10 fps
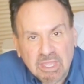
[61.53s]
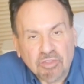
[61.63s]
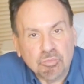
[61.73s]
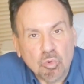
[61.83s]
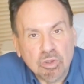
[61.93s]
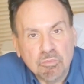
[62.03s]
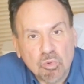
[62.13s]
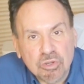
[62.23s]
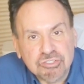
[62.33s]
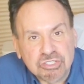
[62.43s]
As more and
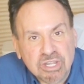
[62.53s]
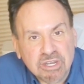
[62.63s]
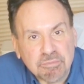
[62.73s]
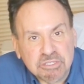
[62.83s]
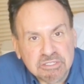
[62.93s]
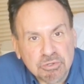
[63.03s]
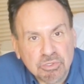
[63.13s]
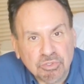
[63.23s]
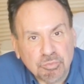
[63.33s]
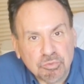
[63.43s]
more genetic material is